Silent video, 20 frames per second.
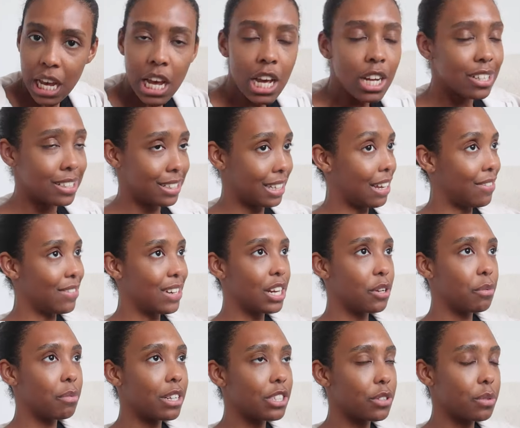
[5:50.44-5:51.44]
Because we haven't
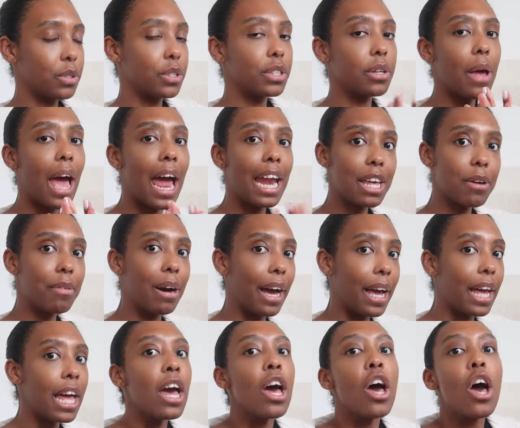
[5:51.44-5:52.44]
heard of Rituals. So
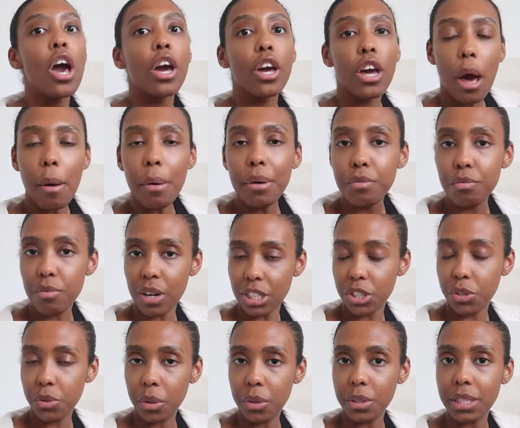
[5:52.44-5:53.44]
anyway, go in
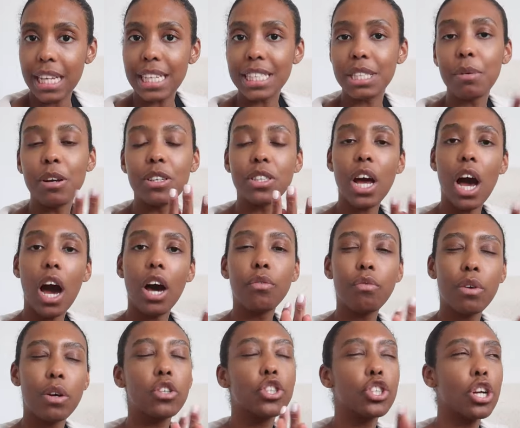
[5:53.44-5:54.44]
Rituals. It's the most
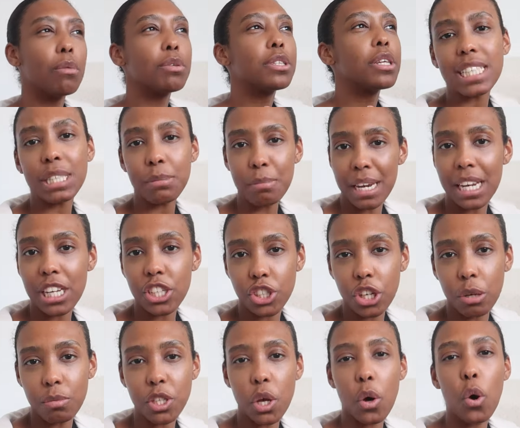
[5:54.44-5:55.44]
unreal shop. It's a smelly
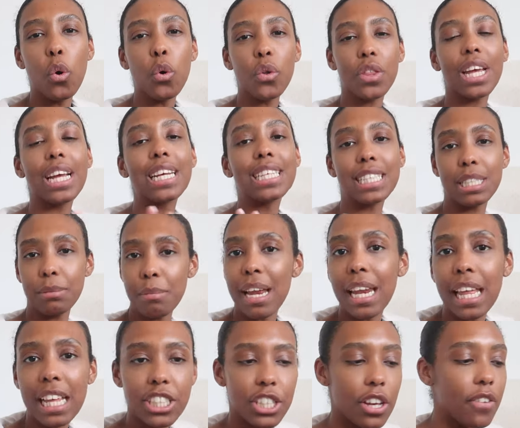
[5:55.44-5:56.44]
shop, so all things
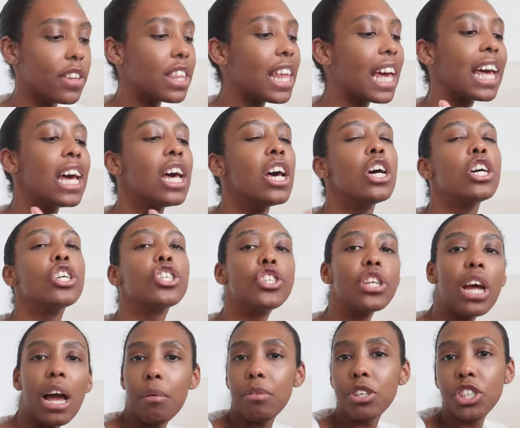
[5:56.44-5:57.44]
smelly. So if you think
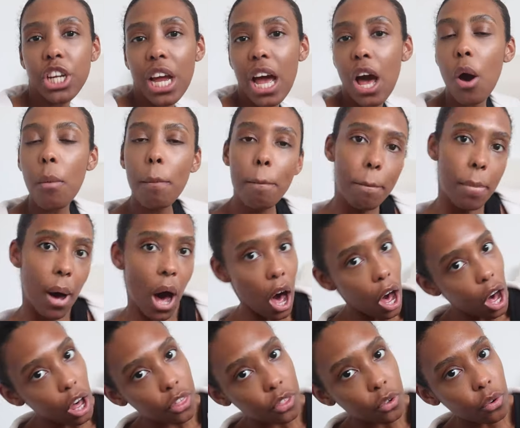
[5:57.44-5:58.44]
shower gel,
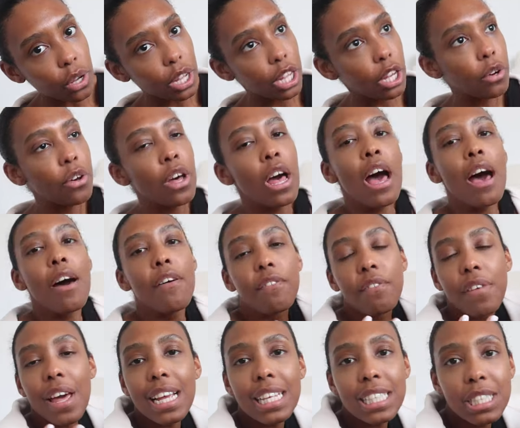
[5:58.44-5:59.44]
bath oil,
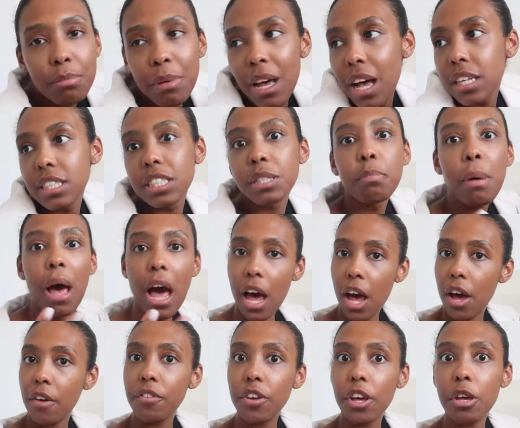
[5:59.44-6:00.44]
face mask,
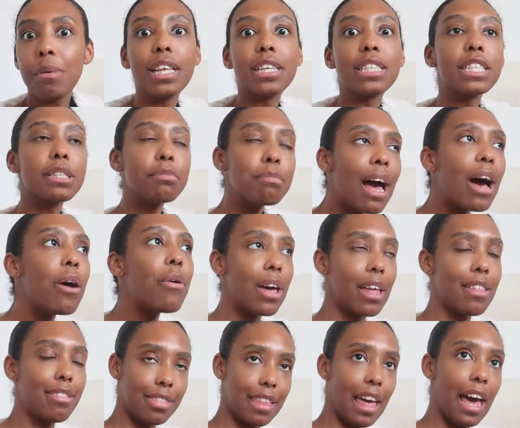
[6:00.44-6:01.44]
perfume, and the smell
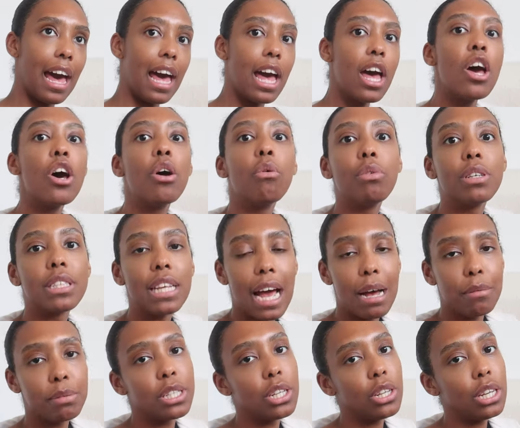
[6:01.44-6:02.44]
in there was
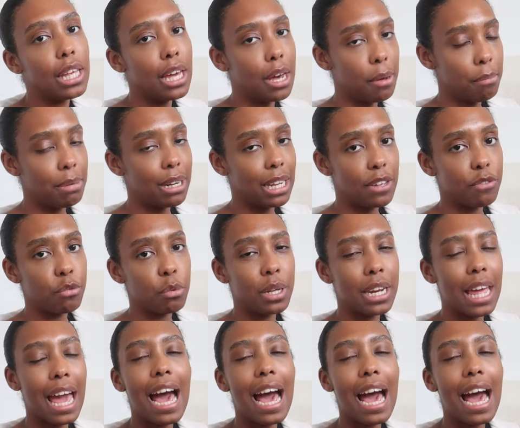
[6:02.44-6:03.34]
absolutely unbelievable, and it